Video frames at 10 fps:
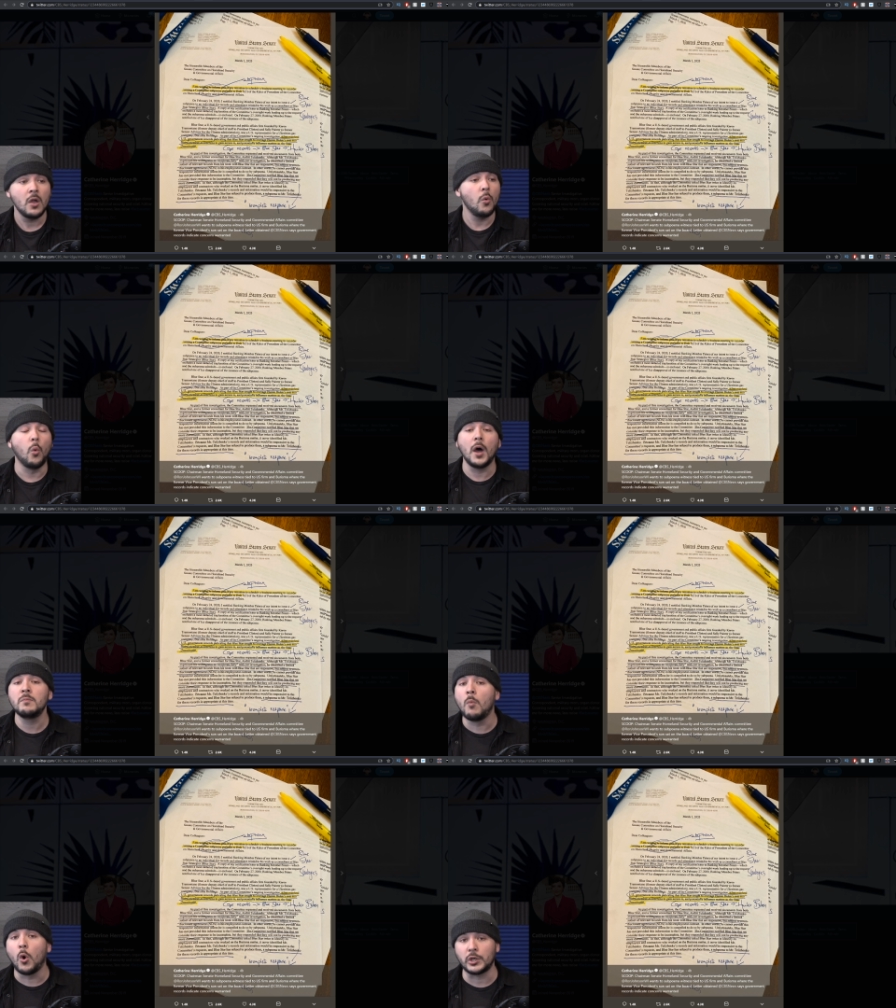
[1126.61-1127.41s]
What
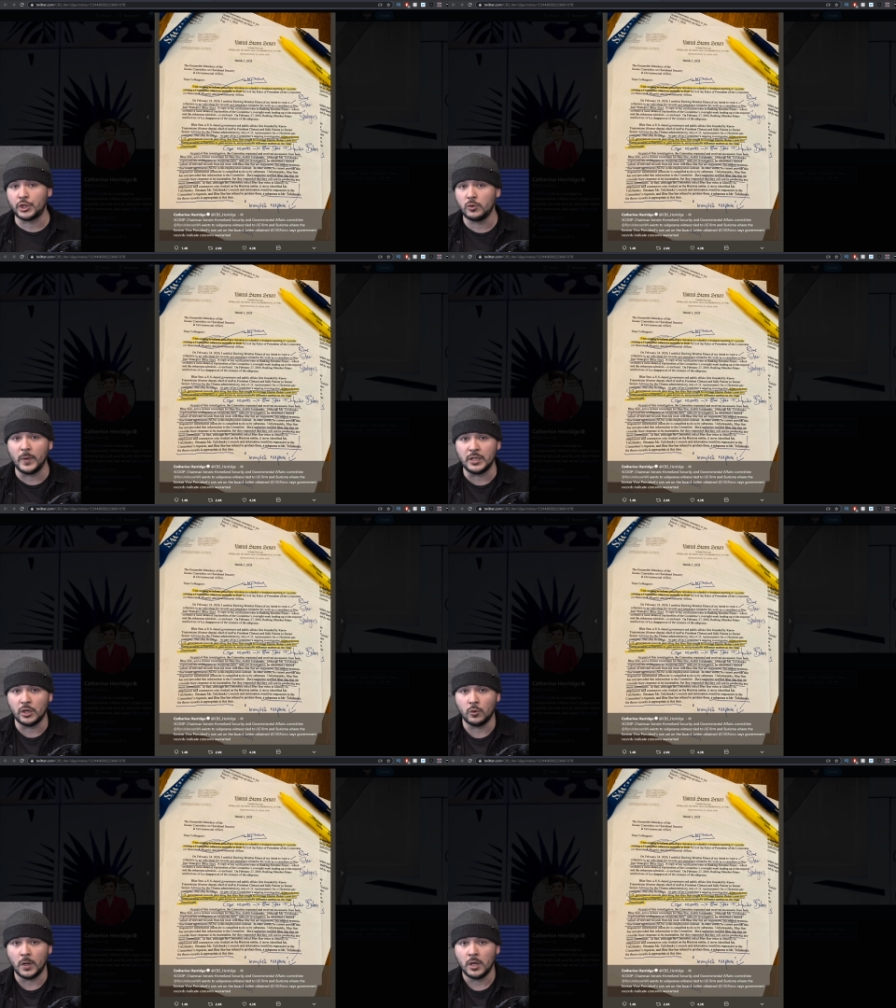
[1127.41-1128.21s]
more should we
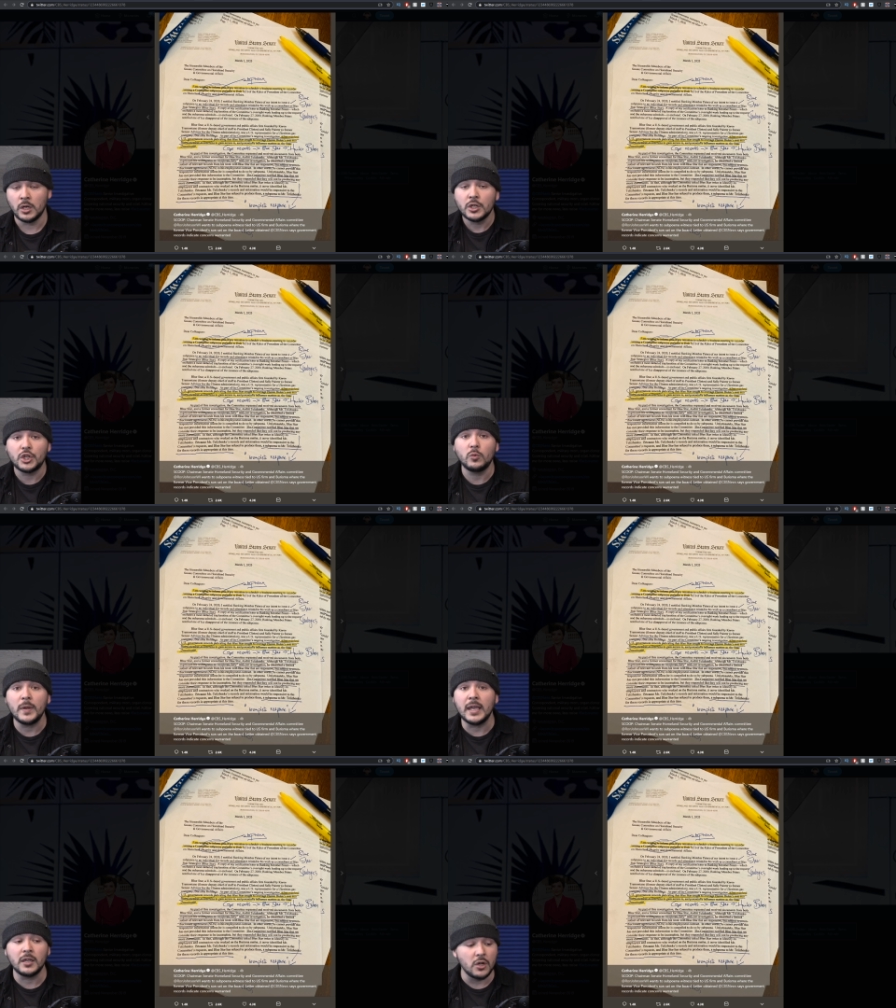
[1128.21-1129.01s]
do? Should
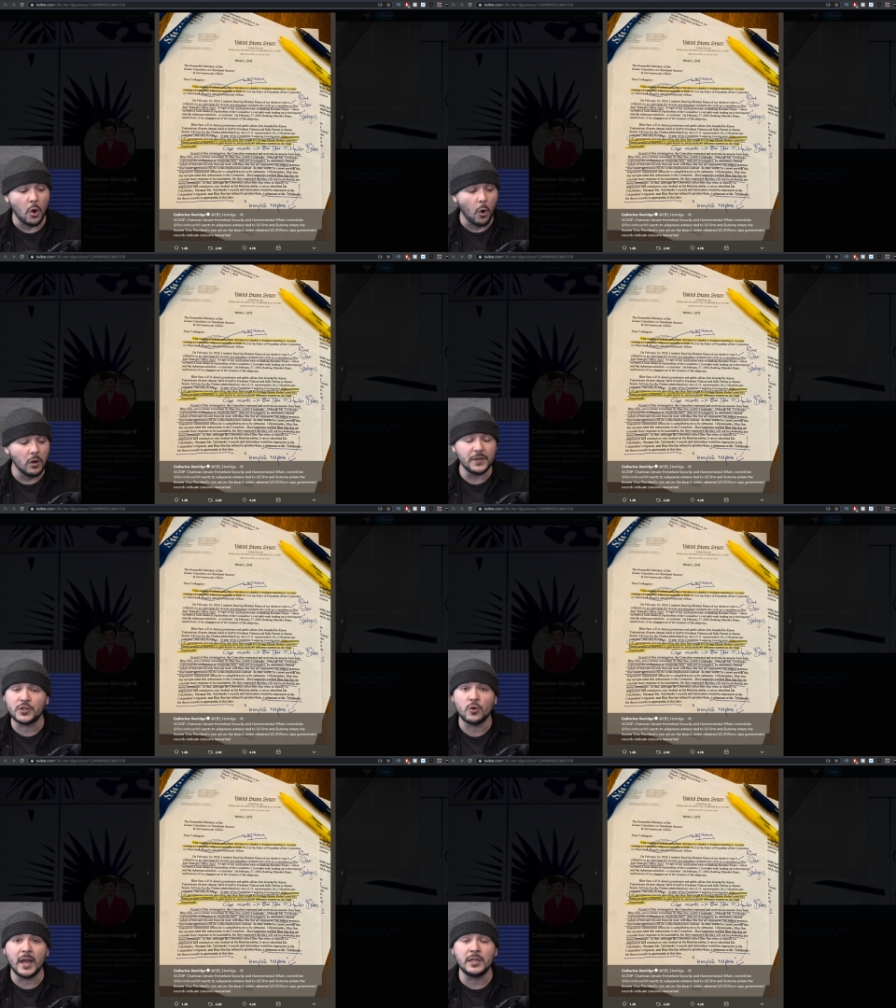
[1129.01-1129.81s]
we ignore the
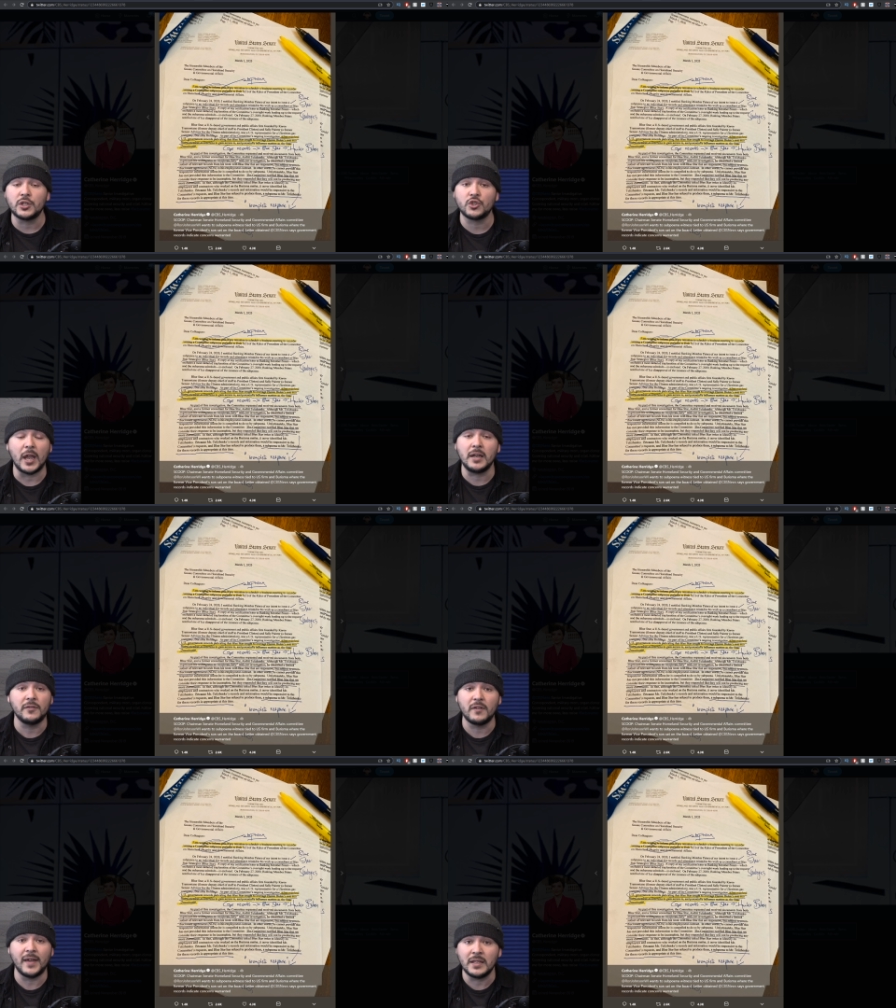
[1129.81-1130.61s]
strange chain
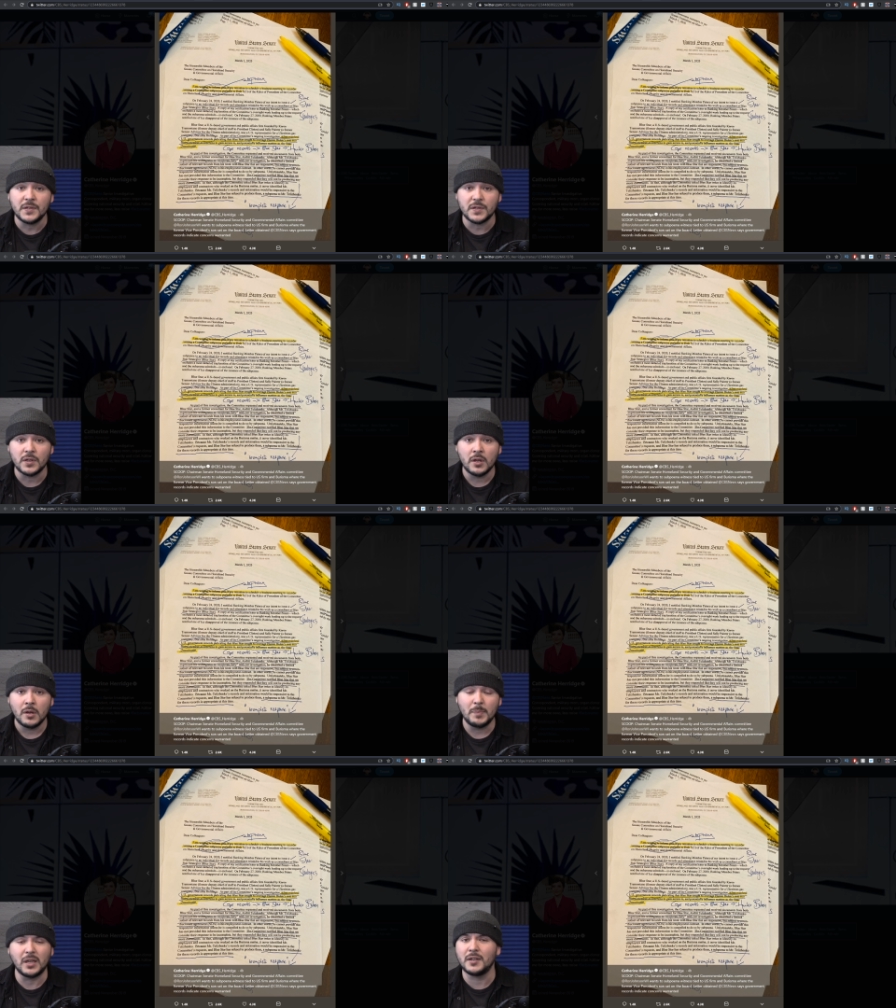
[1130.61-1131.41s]
of events
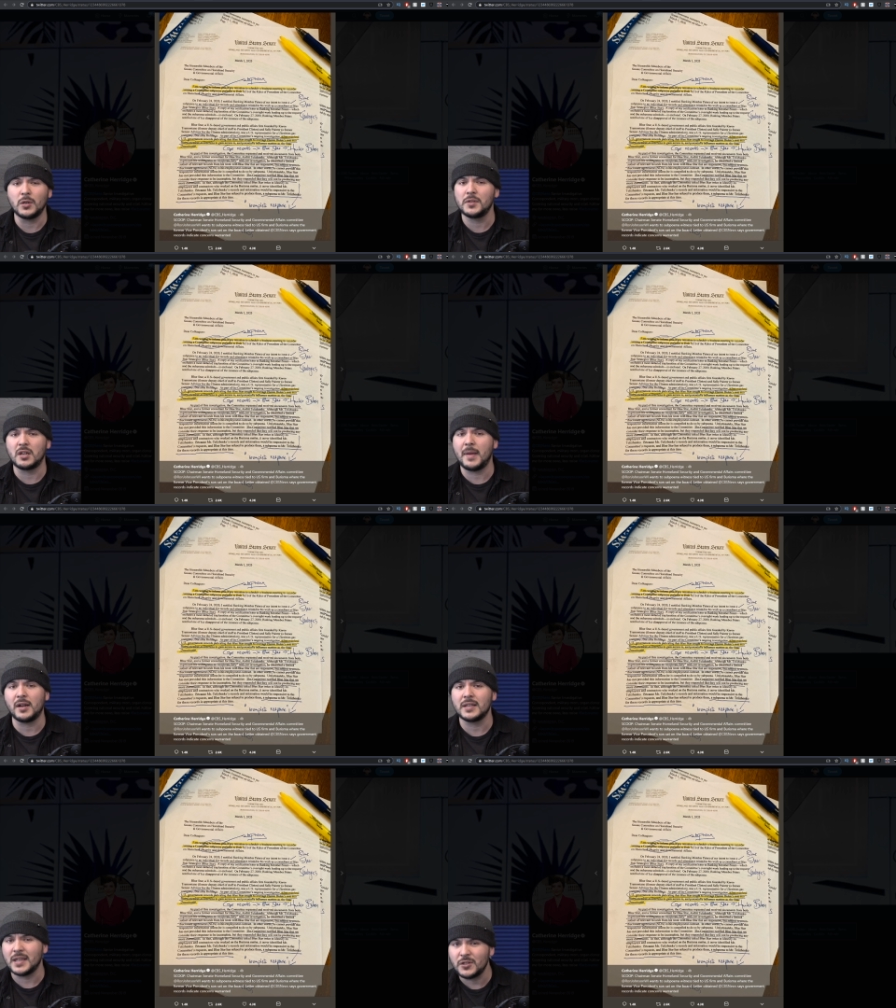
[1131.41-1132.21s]
because it was in
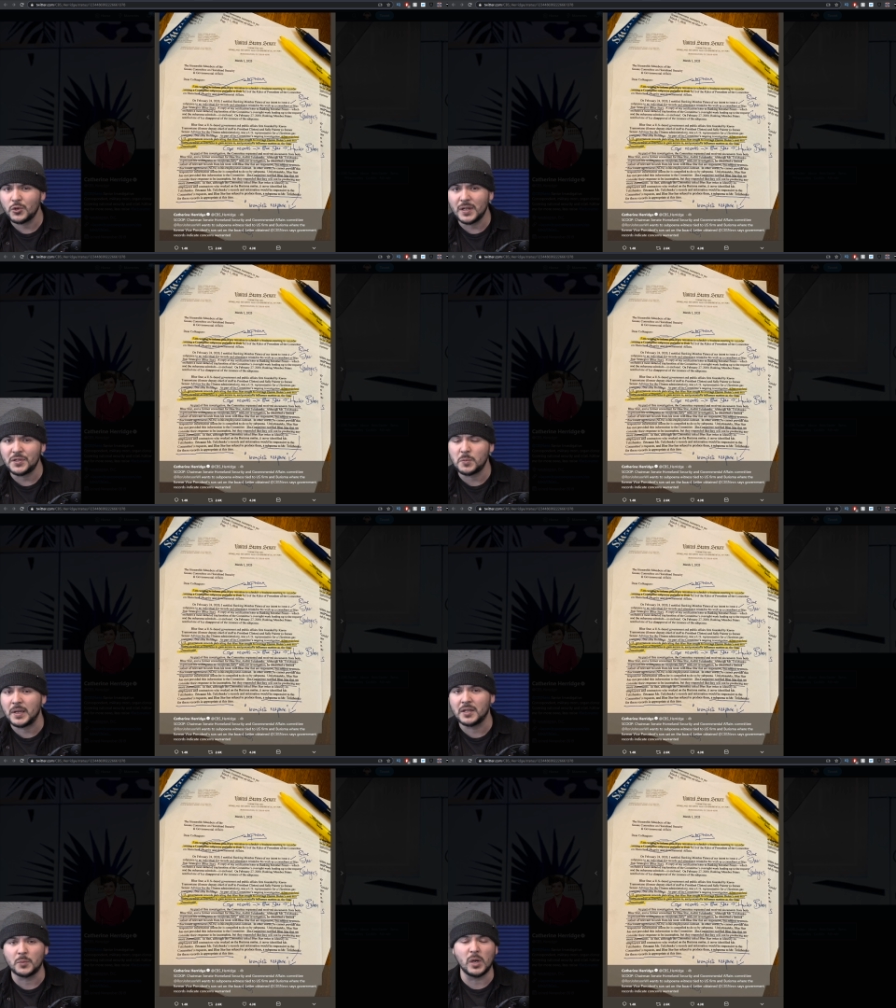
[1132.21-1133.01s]
America's interests,
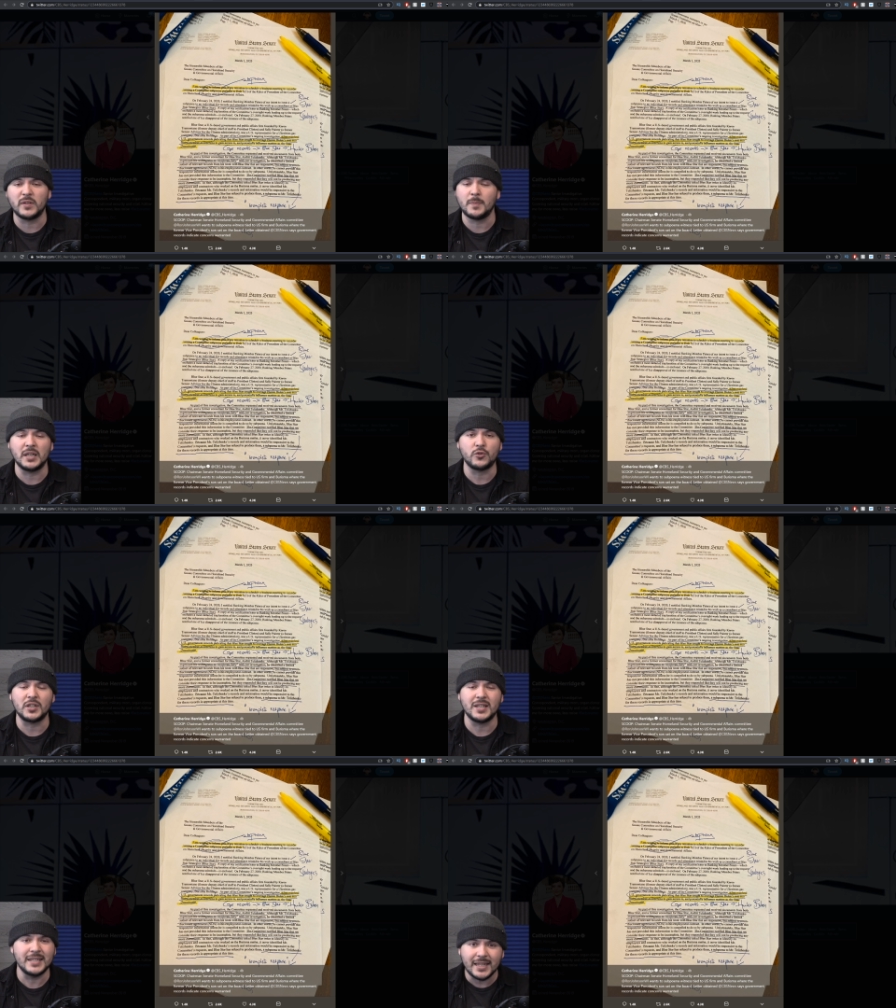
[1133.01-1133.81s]
because the previous
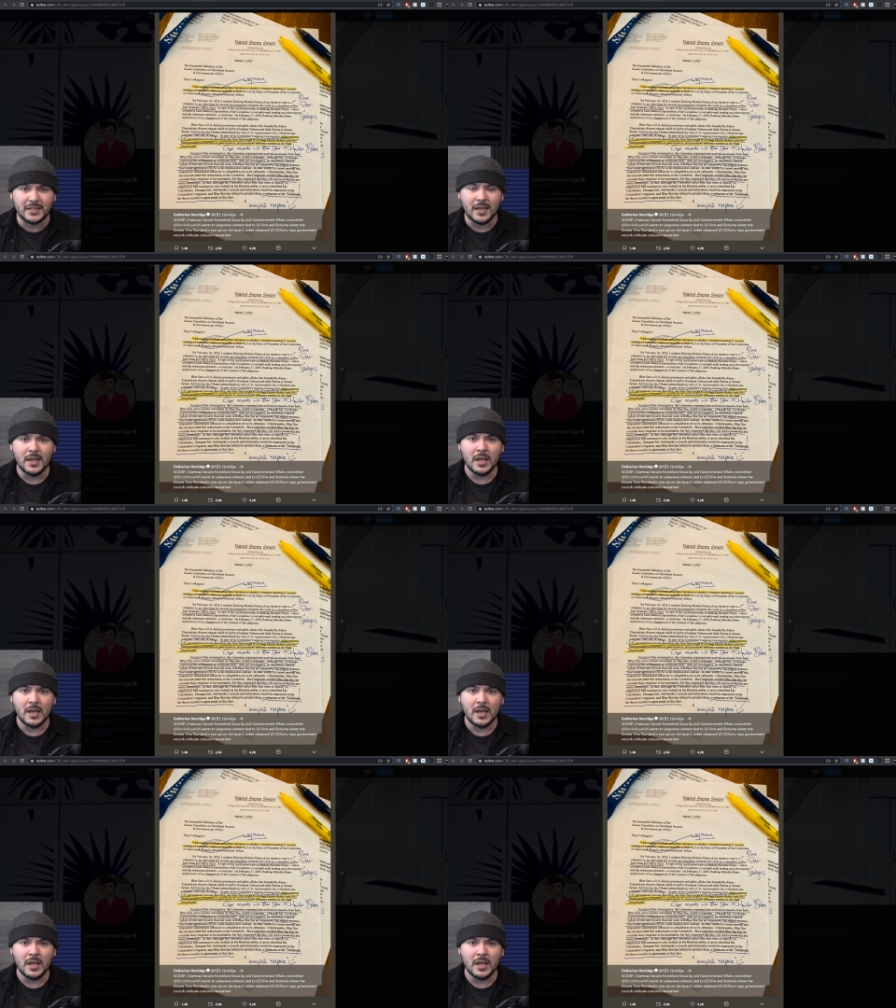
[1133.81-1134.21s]
administration did it,